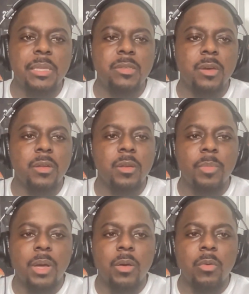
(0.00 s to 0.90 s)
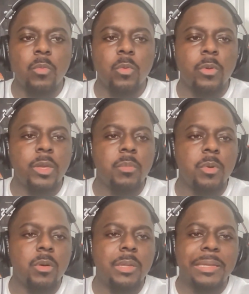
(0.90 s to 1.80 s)
He talking about Rory and
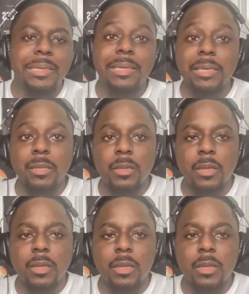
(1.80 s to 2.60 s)
Mal again,